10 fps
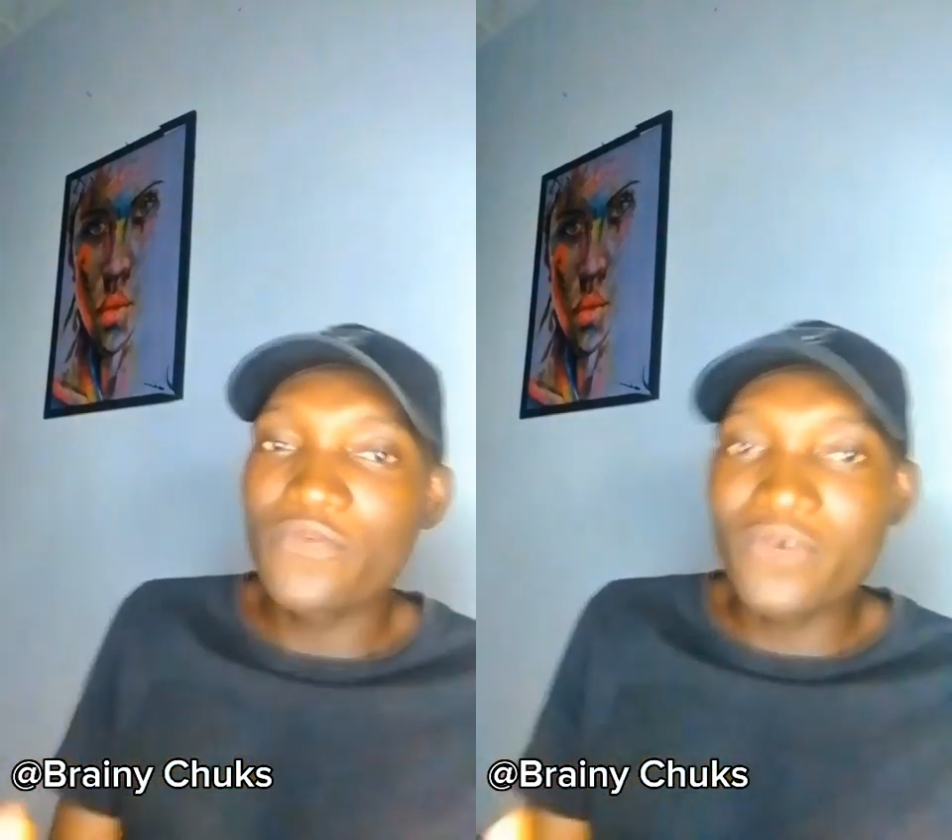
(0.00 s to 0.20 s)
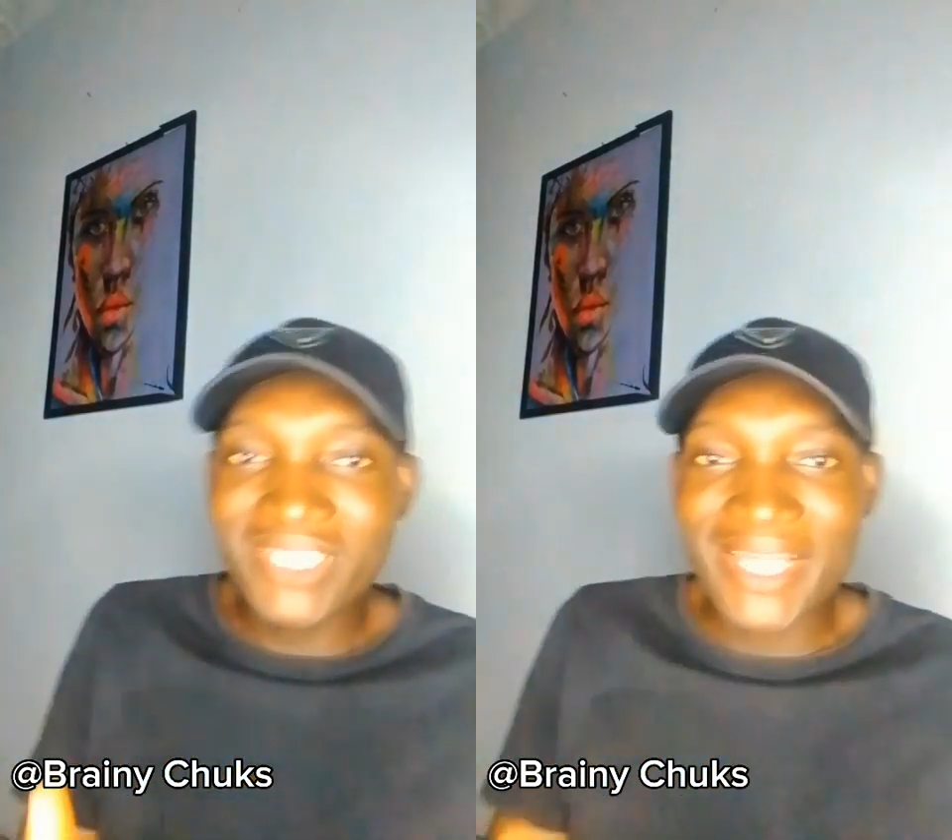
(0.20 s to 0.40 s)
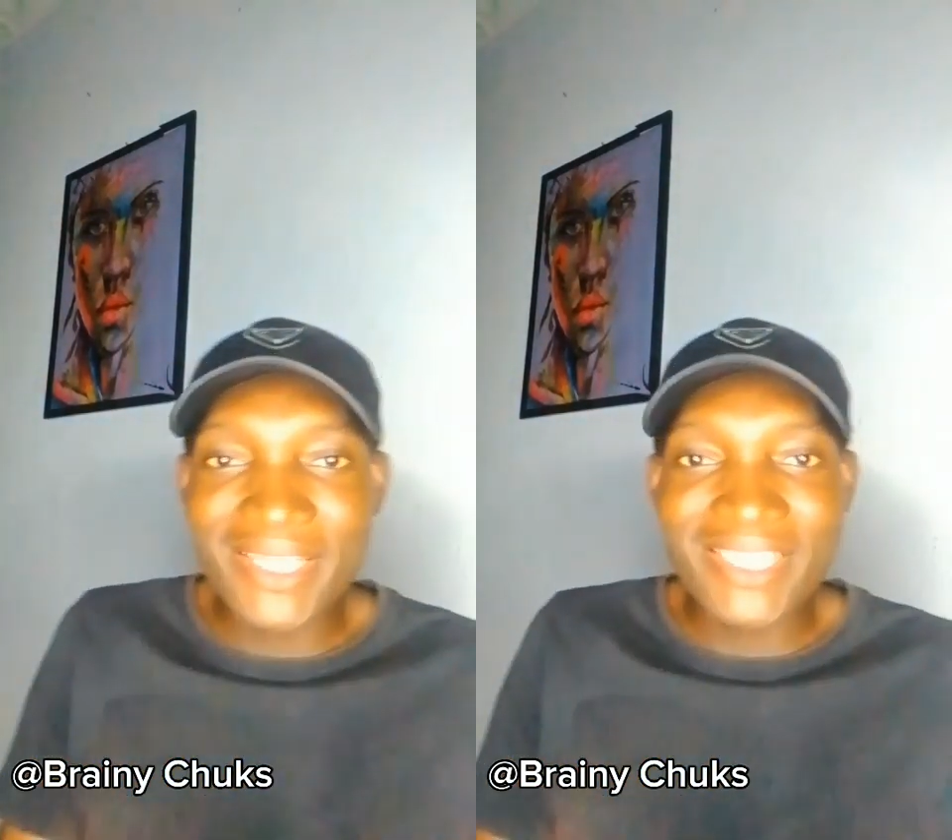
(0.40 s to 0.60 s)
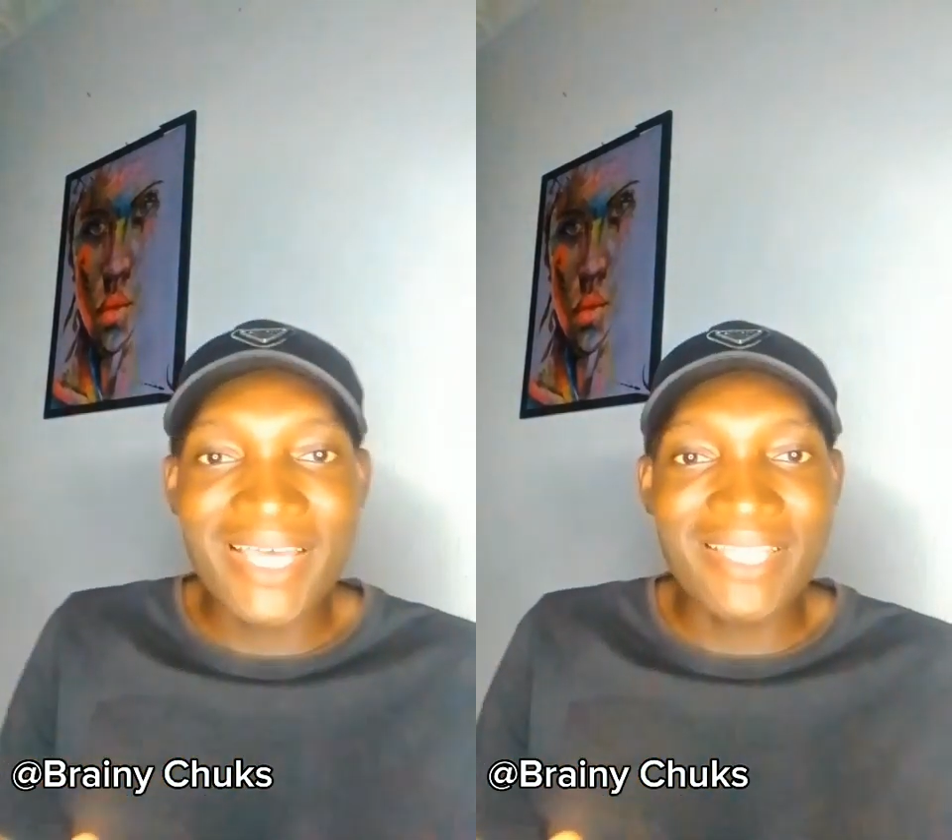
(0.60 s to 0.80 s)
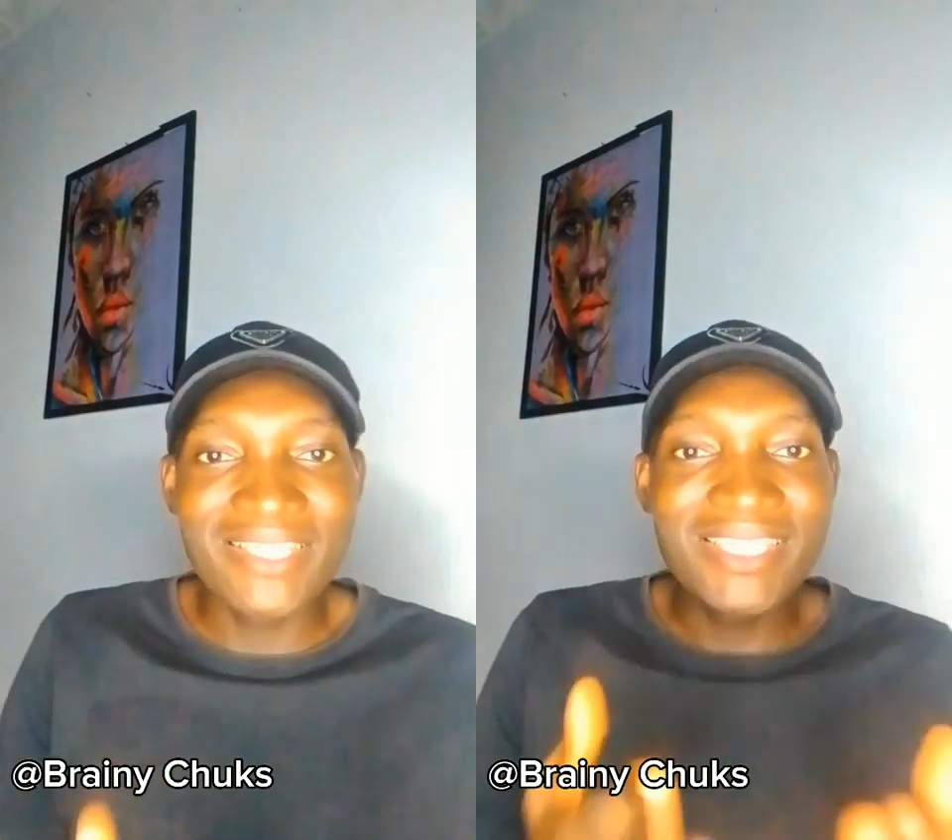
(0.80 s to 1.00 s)
of us like this
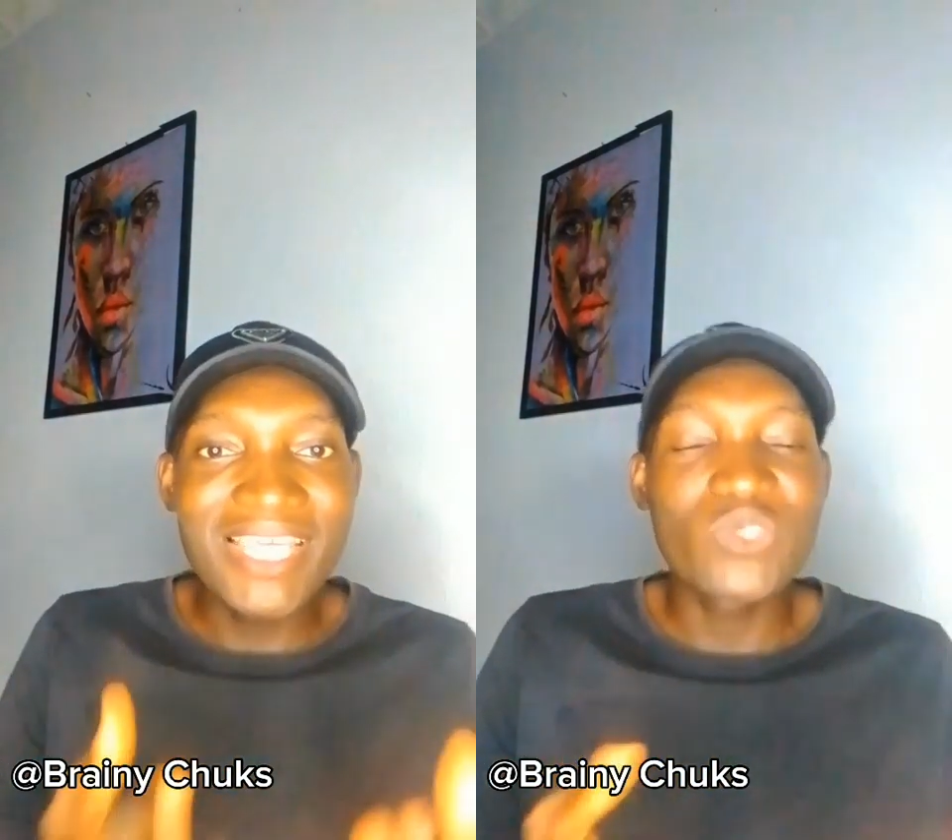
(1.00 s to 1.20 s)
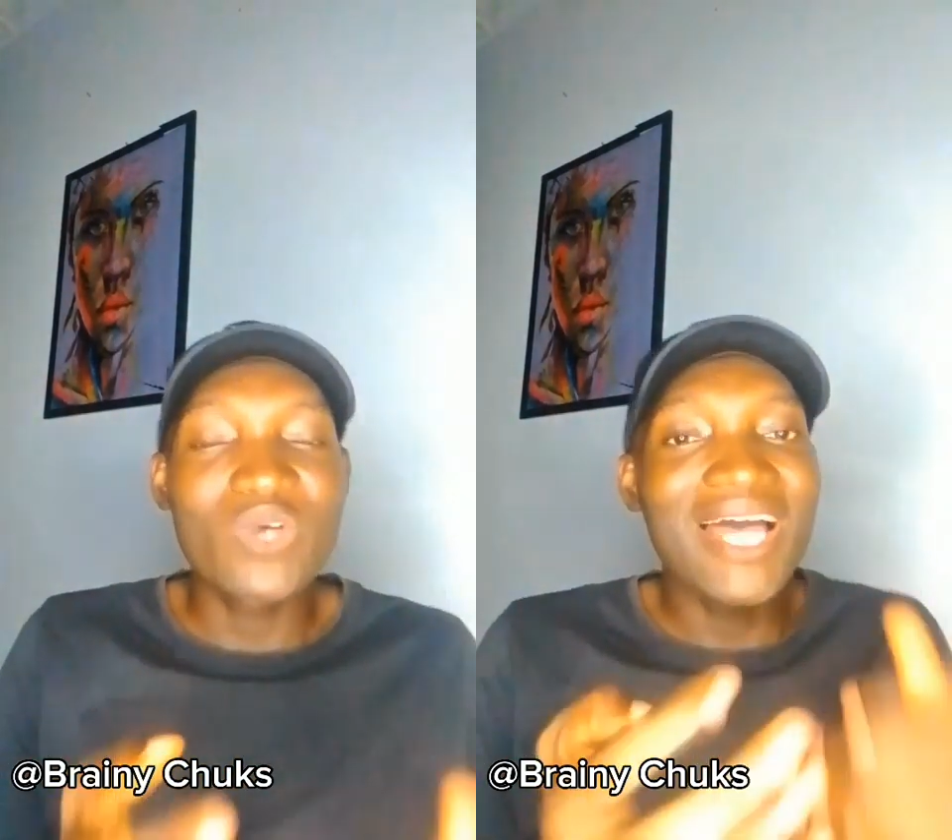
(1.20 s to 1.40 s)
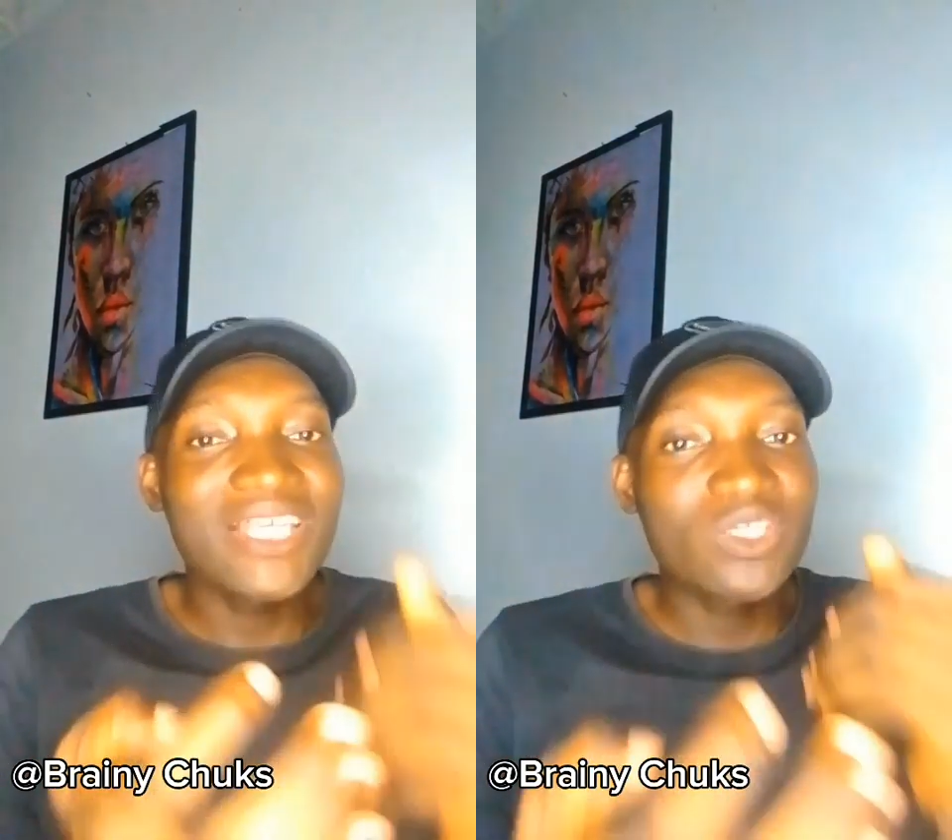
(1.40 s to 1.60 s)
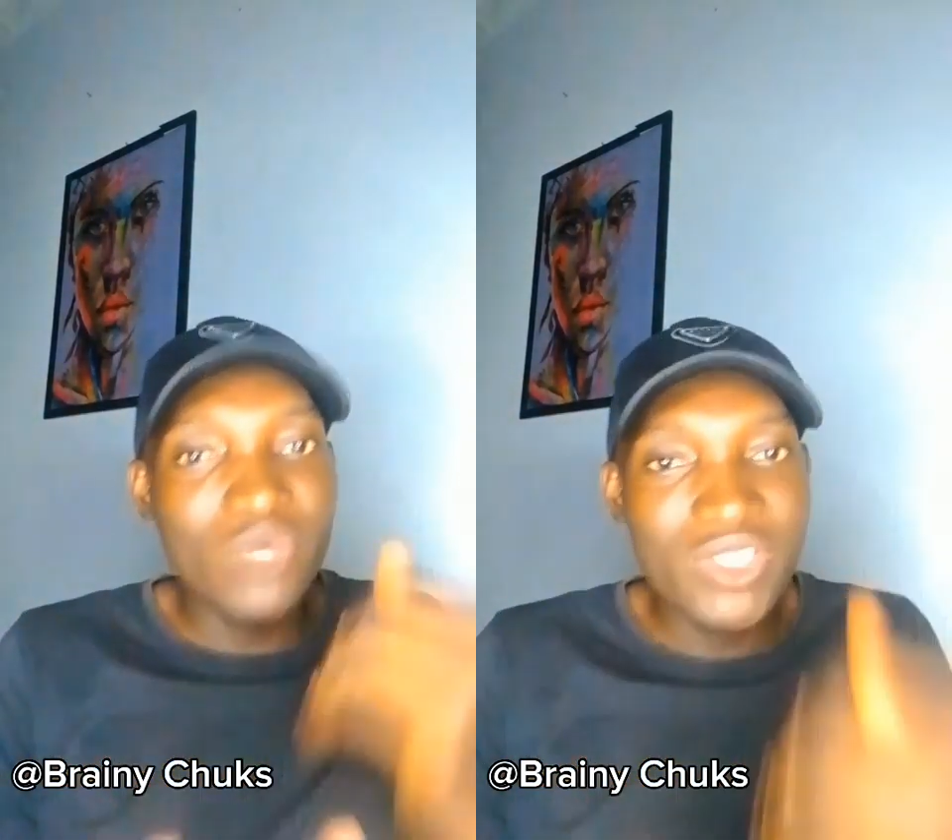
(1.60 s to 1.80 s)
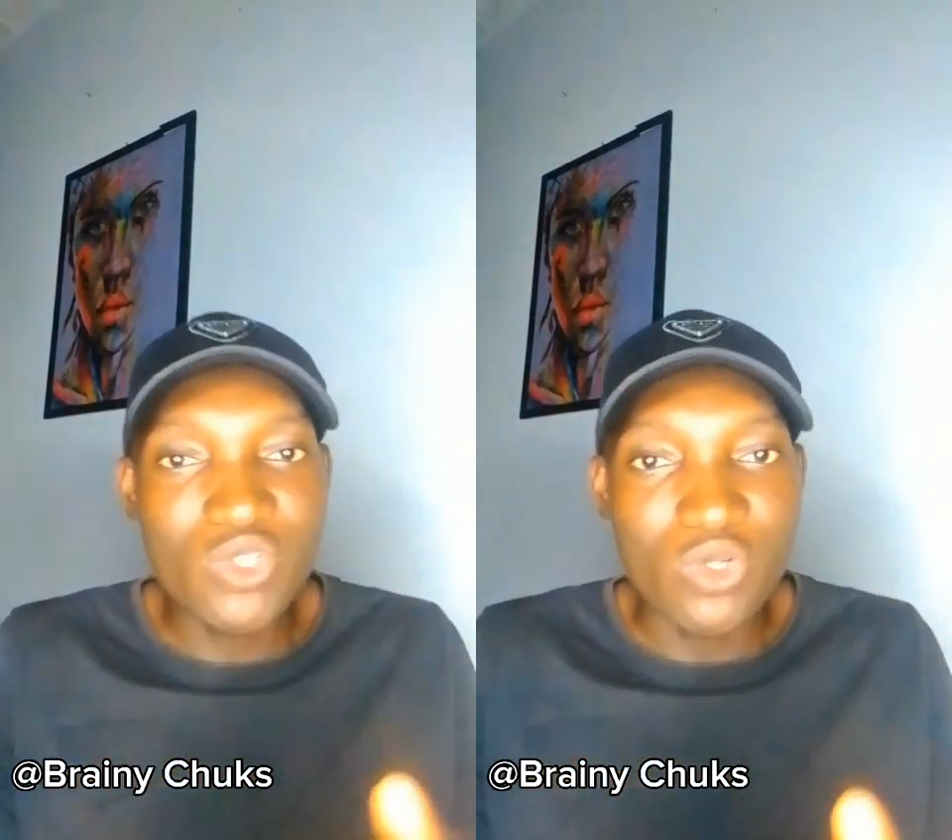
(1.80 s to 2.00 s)
that decide to ask
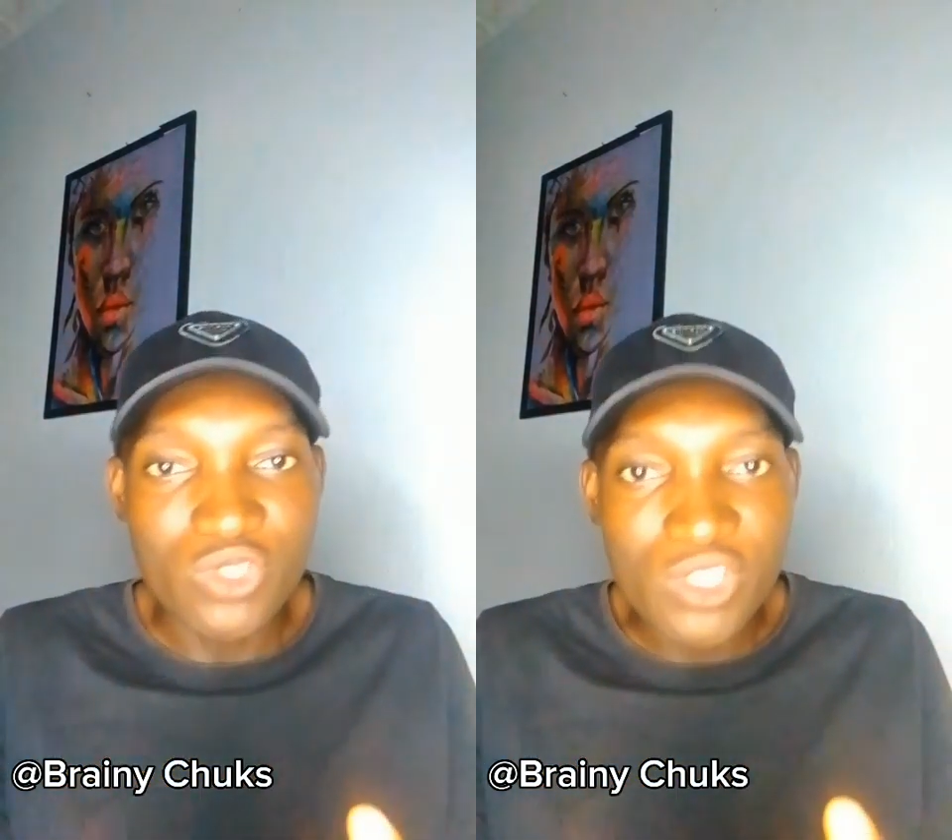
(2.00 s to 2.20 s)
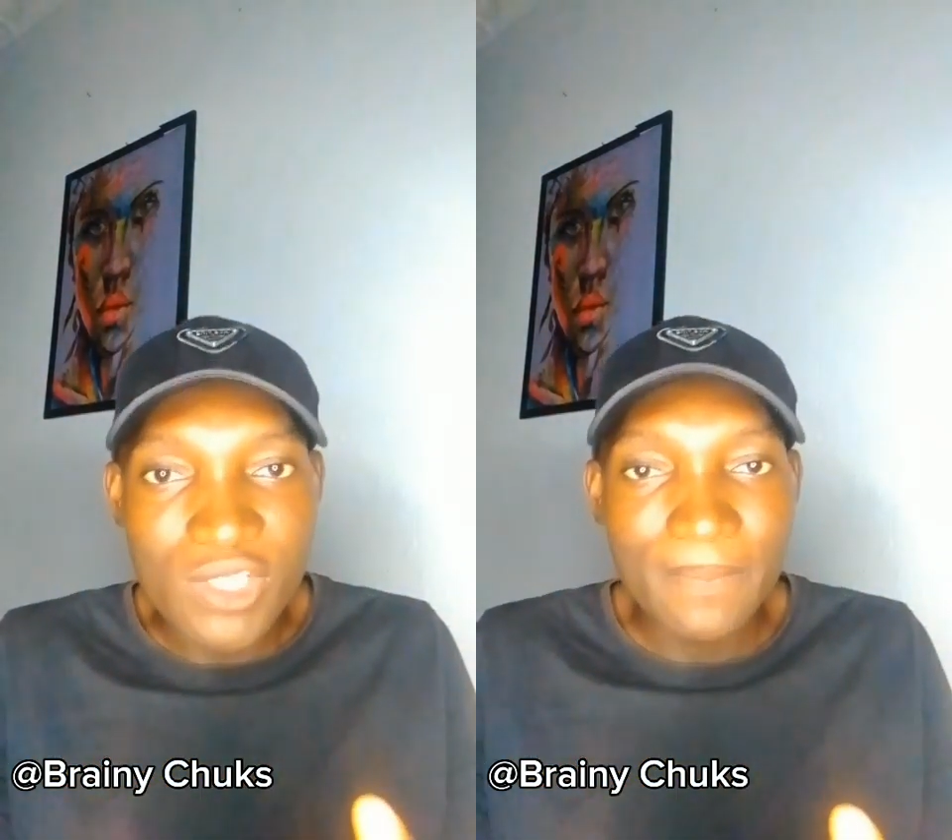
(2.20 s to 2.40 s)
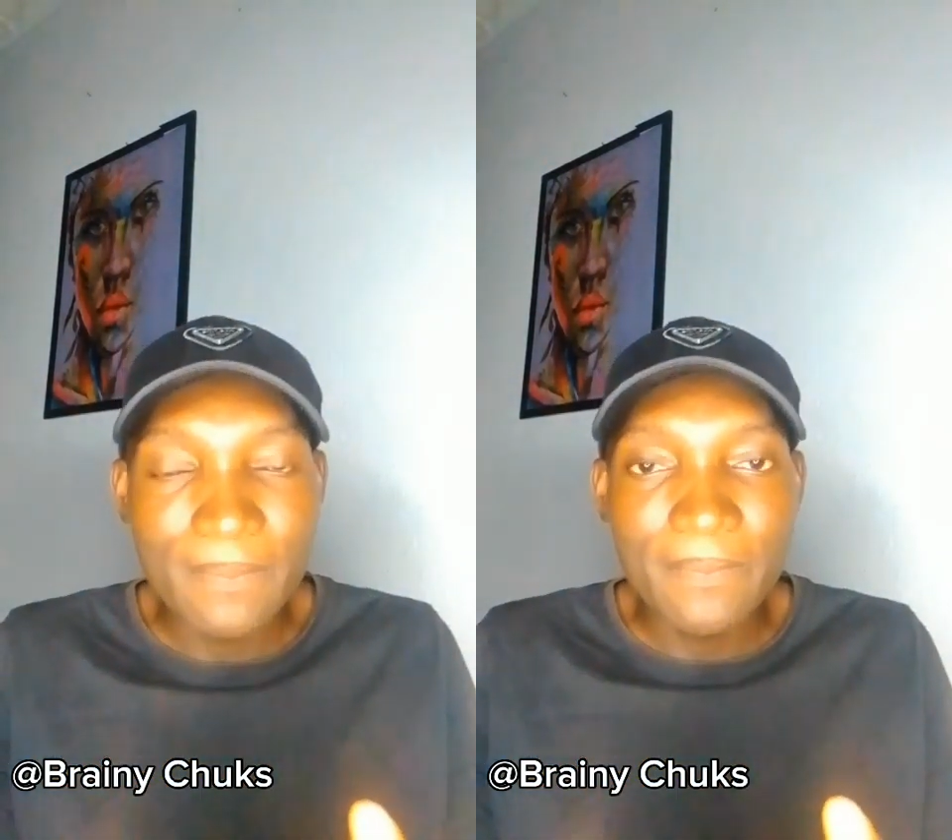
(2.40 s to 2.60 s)
questions,